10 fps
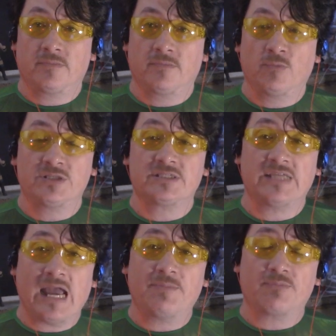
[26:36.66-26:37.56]
which is
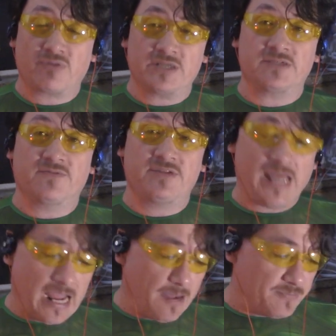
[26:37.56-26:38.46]
damned impressive.
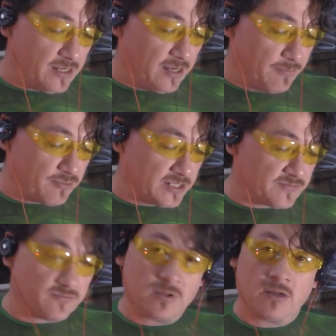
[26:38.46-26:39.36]
Damned impressive.